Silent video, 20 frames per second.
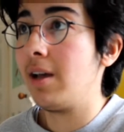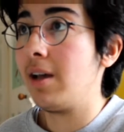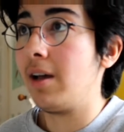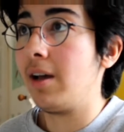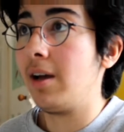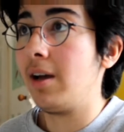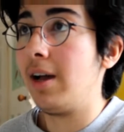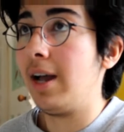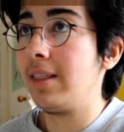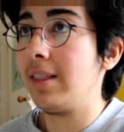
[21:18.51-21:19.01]

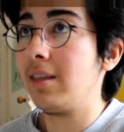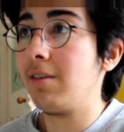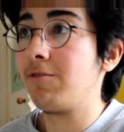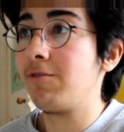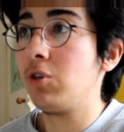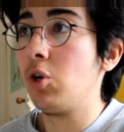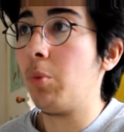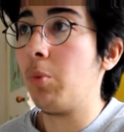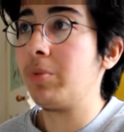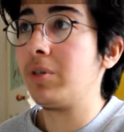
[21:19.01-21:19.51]
and they've
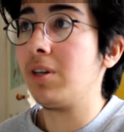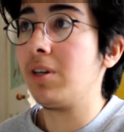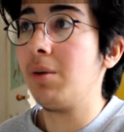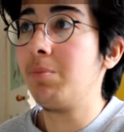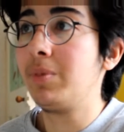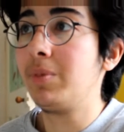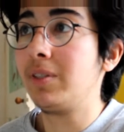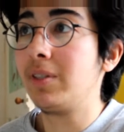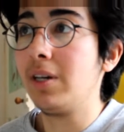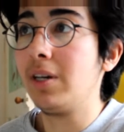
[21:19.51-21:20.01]
not
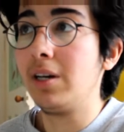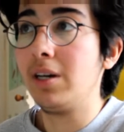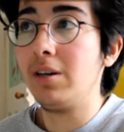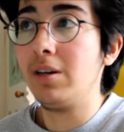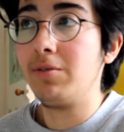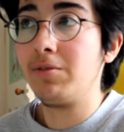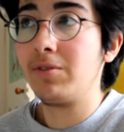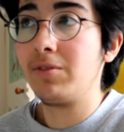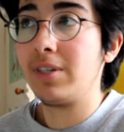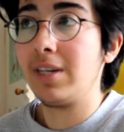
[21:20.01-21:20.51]

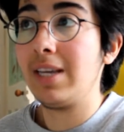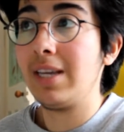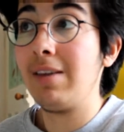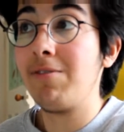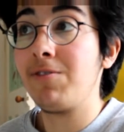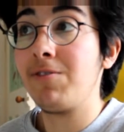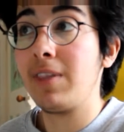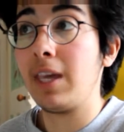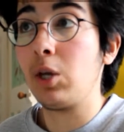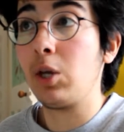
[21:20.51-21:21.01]
observed
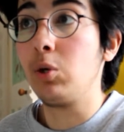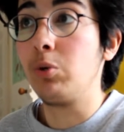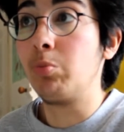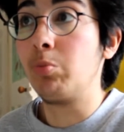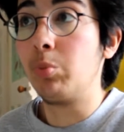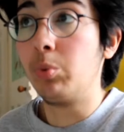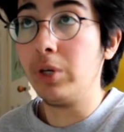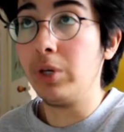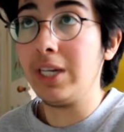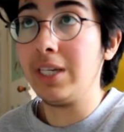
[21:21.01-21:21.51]
if they could
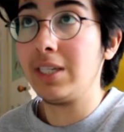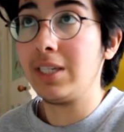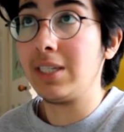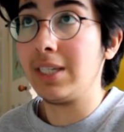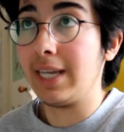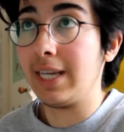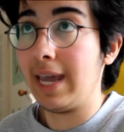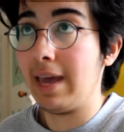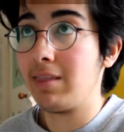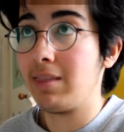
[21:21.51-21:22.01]
breed
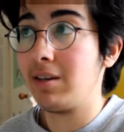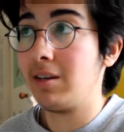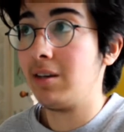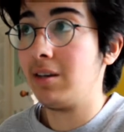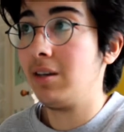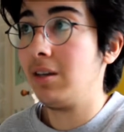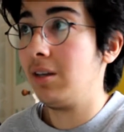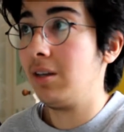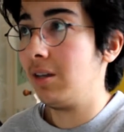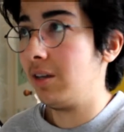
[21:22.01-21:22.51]

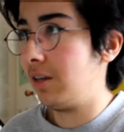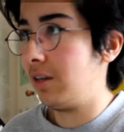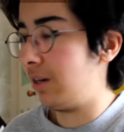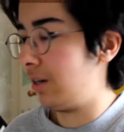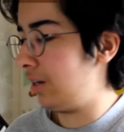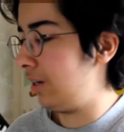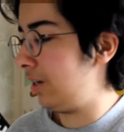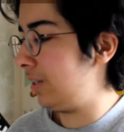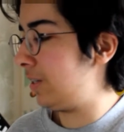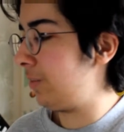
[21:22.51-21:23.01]
together.
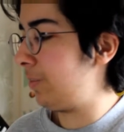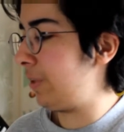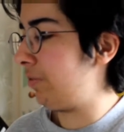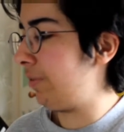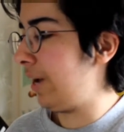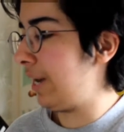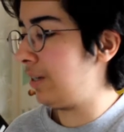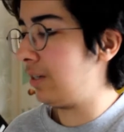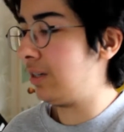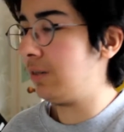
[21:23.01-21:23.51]
It's a bit
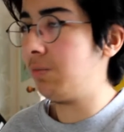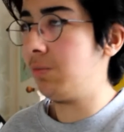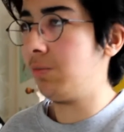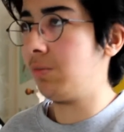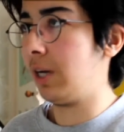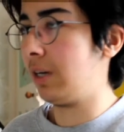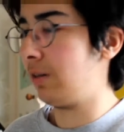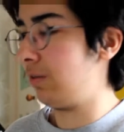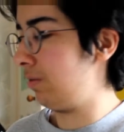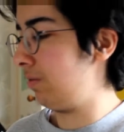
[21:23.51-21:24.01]
random.
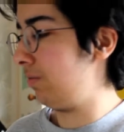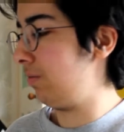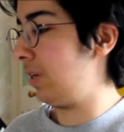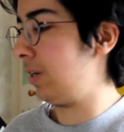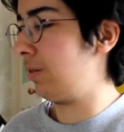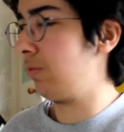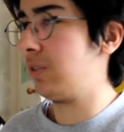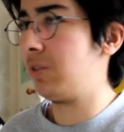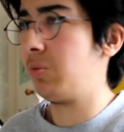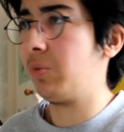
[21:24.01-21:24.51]

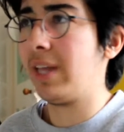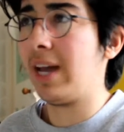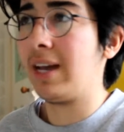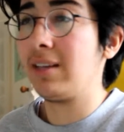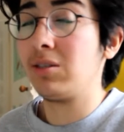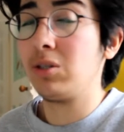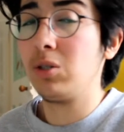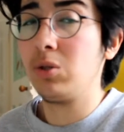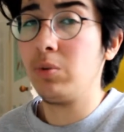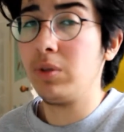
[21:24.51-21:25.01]
I don't see what that
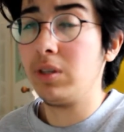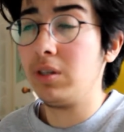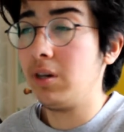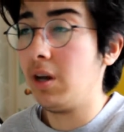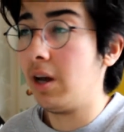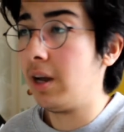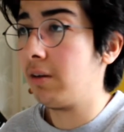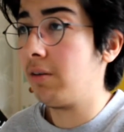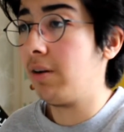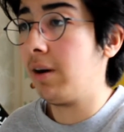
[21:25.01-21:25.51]
has to do with the
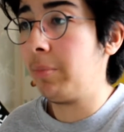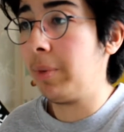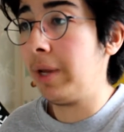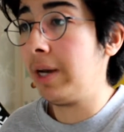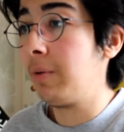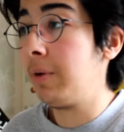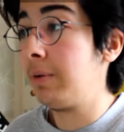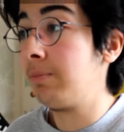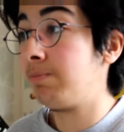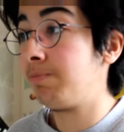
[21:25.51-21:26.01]
diagram, but
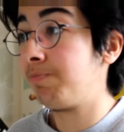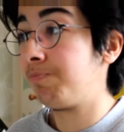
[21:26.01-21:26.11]
anyway.